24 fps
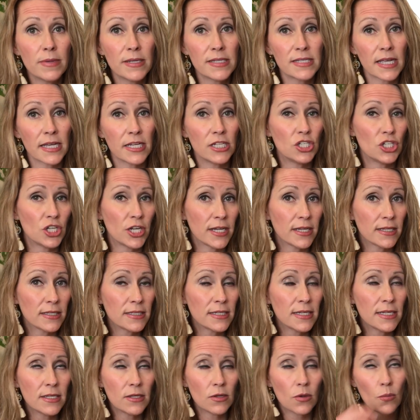as I
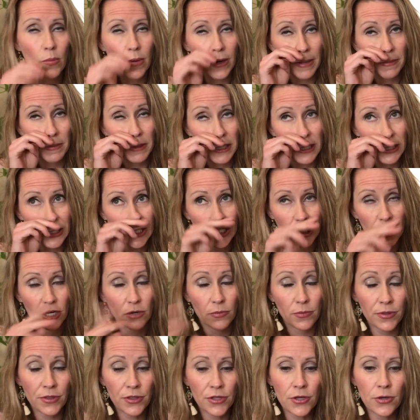chant it, what I'm going to share
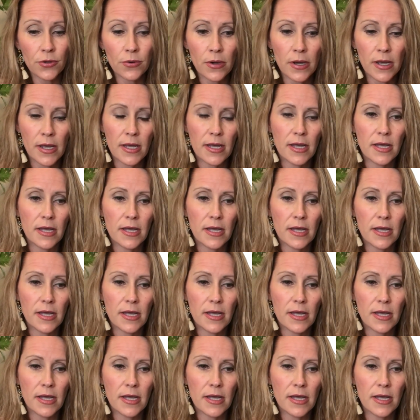with you.